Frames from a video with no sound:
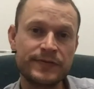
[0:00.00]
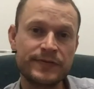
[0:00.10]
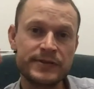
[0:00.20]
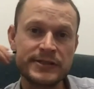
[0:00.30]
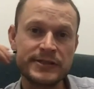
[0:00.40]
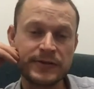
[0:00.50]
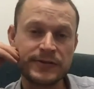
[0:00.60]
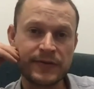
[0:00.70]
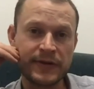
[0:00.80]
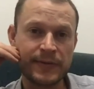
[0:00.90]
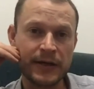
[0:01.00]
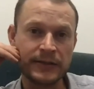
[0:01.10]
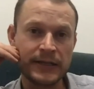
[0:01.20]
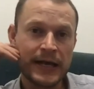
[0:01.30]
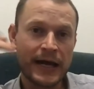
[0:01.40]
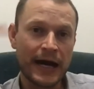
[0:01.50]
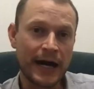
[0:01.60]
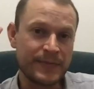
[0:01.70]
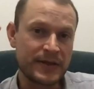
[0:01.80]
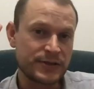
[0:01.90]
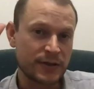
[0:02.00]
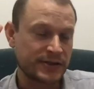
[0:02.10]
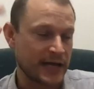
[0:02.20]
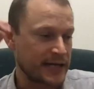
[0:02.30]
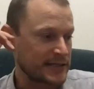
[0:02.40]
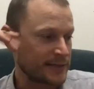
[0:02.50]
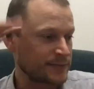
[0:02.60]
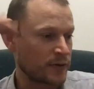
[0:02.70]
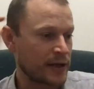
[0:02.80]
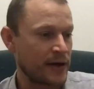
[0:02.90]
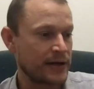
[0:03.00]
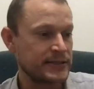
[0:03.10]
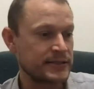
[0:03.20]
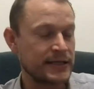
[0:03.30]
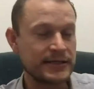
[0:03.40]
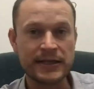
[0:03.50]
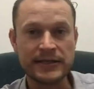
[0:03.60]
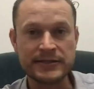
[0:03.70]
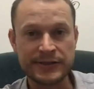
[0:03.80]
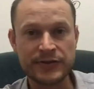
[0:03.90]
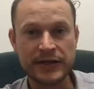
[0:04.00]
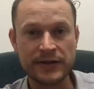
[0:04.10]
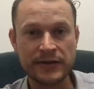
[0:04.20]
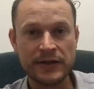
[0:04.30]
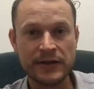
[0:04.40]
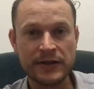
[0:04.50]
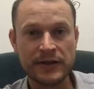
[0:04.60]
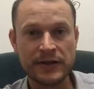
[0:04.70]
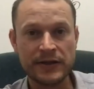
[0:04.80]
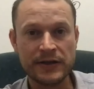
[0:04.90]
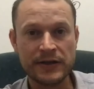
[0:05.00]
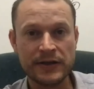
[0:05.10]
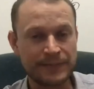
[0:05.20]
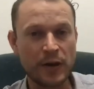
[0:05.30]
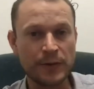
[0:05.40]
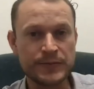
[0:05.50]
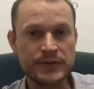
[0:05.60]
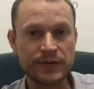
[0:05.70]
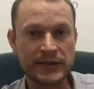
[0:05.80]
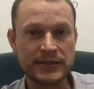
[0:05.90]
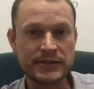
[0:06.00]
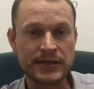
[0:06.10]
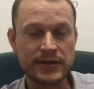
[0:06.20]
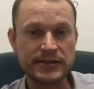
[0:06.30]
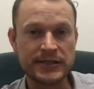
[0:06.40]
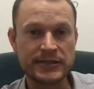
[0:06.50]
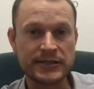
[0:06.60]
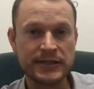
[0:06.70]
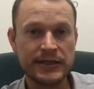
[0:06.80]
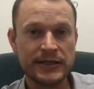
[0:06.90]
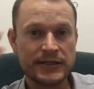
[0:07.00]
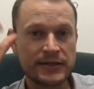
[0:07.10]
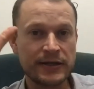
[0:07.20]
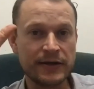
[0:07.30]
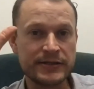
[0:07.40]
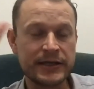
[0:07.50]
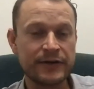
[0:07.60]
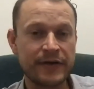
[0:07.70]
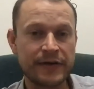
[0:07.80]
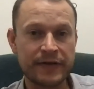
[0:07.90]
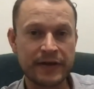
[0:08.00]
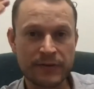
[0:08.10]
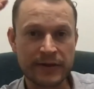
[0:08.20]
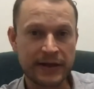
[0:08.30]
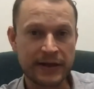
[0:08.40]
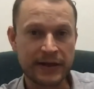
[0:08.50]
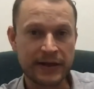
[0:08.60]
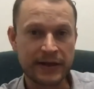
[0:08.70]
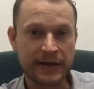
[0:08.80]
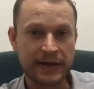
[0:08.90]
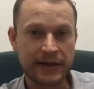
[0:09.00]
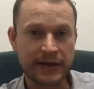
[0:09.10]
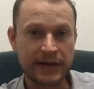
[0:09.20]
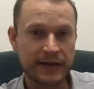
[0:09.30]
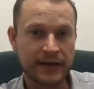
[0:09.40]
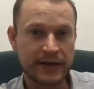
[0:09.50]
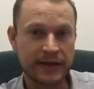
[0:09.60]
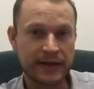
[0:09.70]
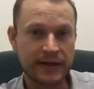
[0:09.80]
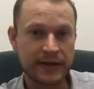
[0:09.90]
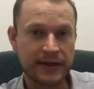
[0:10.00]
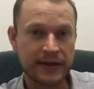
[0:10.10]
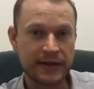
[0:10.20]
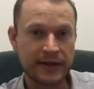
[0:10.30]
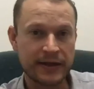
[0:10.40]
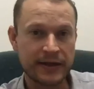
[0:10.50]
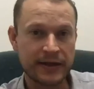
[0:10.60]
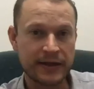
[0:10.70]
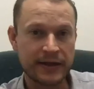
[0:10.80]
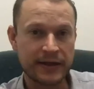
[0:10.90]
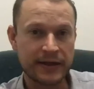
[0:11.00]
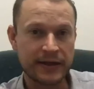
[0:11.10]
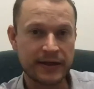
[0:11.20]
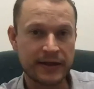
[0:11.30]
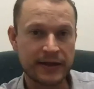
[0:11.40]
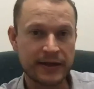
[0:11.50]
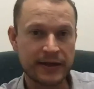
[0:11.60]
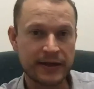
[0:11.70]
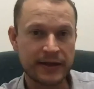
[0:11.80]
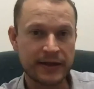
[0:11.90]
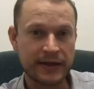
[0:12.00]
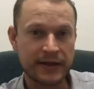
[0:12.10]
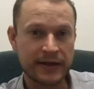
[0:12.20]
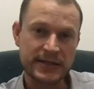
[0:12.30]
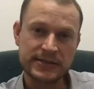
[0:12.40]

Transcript: something to think about. Um, the sort of changes I'm talking about is, is, is literally swapping light bulbs, right? And so it's just, you know, instead of having all the LEDs strung out all the place, just